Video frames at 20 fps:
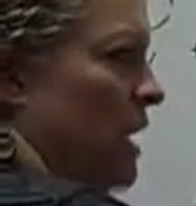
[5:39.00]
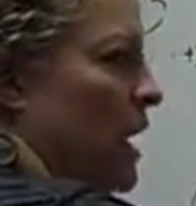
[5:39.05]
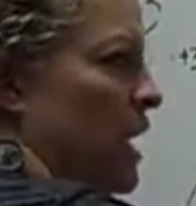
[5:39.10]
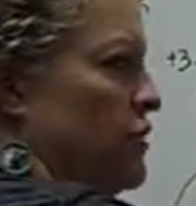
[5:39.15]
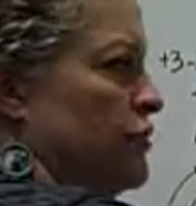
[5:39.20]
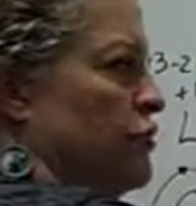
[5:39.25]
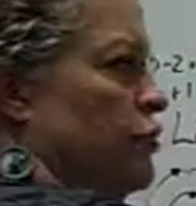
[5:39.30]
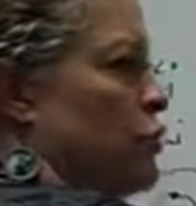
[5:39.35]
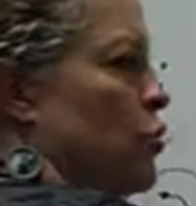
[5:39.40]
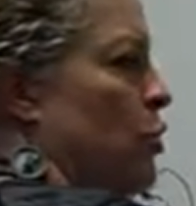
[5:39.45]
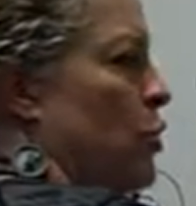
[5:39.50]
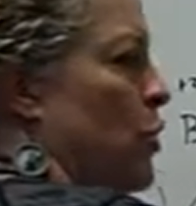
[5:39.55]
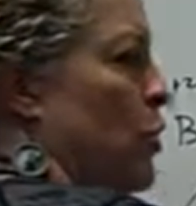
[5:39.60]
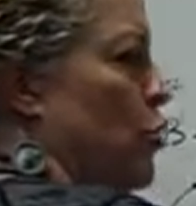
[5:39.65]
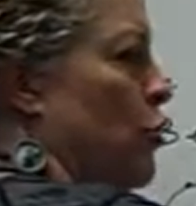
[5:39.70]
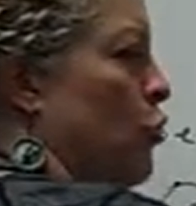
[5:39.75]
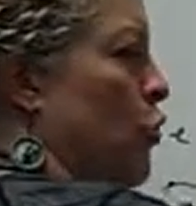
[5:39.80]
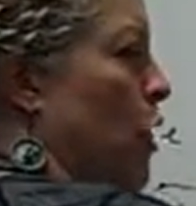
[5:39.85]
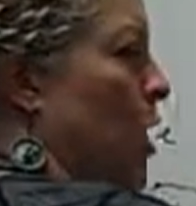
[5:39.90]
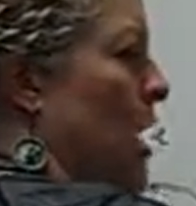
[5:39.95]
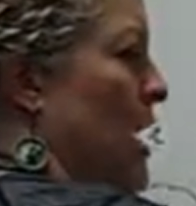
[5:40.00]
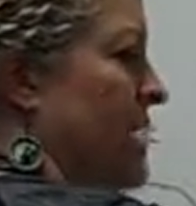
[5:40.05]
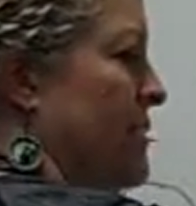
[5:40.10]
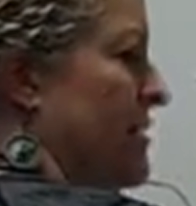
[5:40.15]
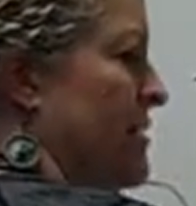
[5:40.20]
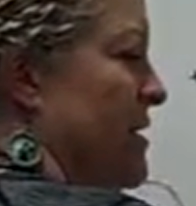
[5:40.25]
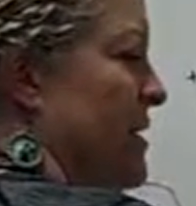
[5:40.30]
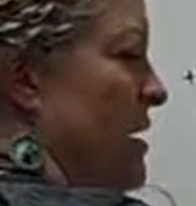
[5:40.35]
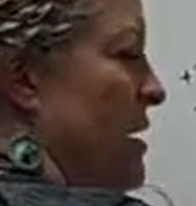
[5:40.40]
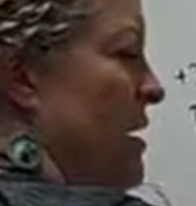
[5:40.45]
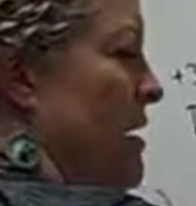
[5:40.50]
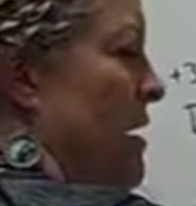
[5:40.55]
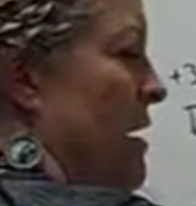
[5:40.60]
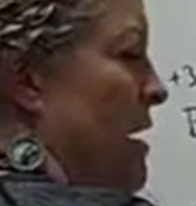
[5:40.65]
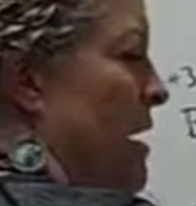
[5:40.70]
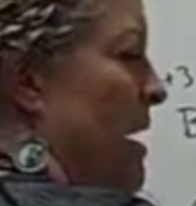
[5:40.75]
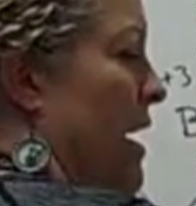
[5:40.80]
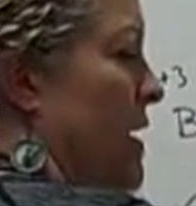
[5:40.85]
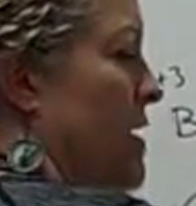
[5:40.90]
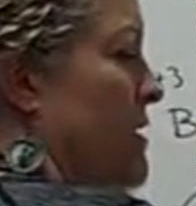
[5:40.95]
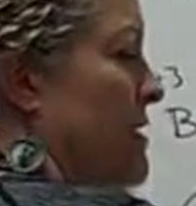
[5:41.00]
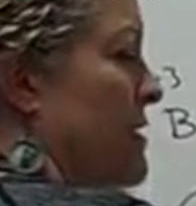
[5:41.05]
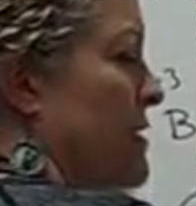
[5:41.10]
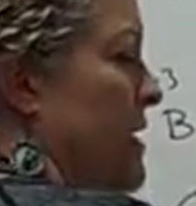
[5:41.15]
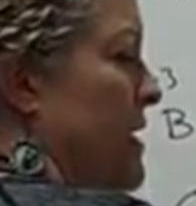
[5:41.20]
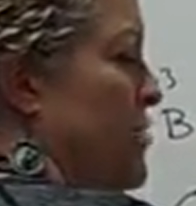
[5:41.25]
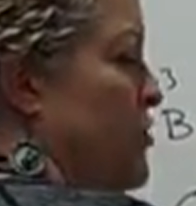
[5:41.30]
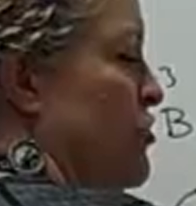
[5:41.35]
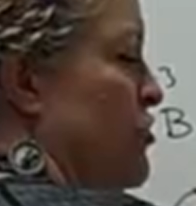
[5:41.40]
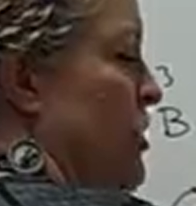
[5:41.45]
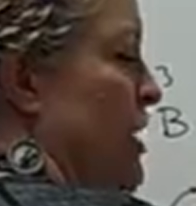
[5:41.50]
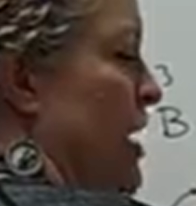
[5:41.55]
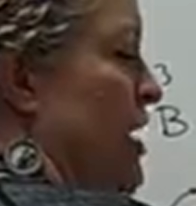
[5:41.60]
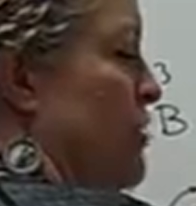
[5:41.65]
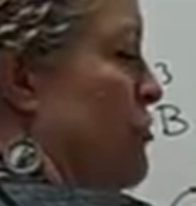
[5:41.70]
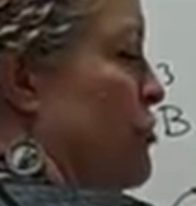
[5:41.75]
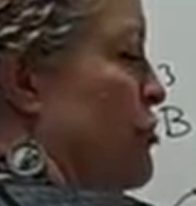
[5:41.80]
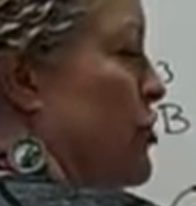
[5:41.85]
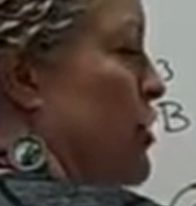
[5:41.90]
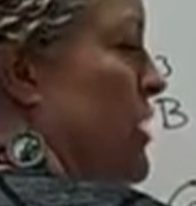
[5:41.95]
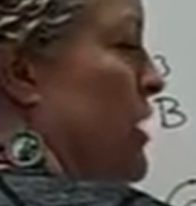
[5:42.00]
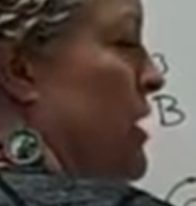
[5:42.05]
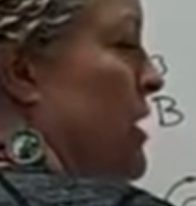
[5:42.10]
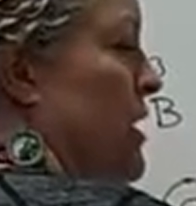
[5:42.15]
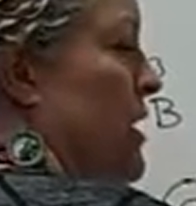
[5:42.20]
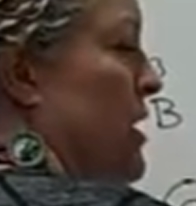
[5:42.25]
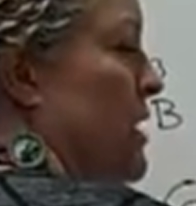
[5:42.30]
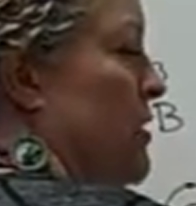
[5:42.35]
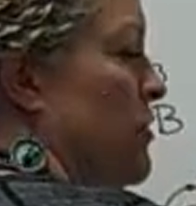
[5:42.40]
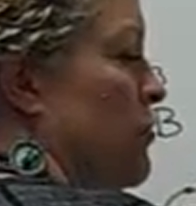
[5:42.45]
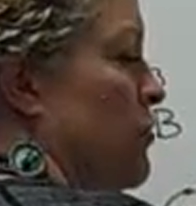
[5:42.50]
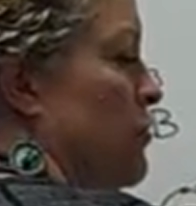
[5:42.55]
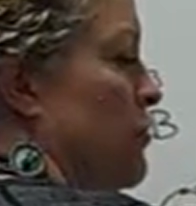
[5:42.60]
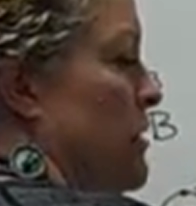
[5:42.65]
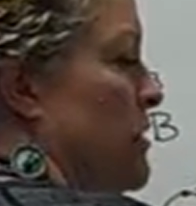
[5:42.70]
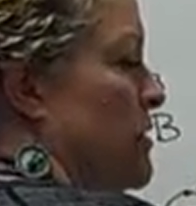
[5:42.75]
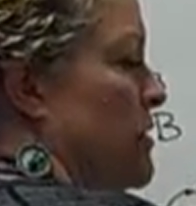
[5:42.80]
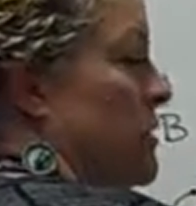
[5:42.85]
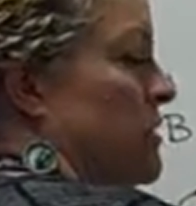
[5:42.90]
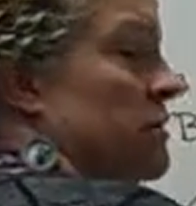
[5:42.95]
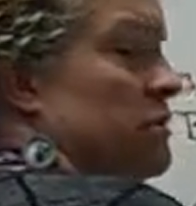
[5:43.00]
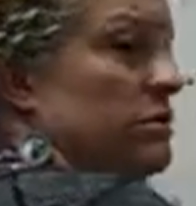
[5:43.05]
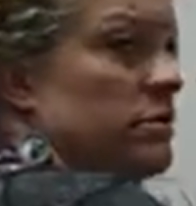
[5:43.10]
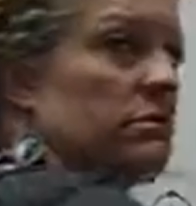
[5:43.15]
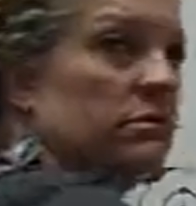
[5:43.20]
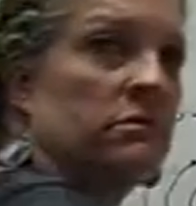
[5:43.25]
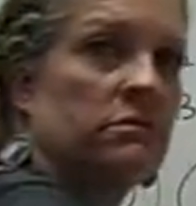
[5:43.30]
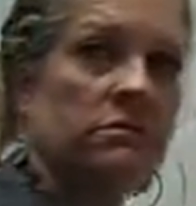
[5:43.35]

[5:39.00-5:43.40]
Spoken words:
As you go across, ionization energy increases.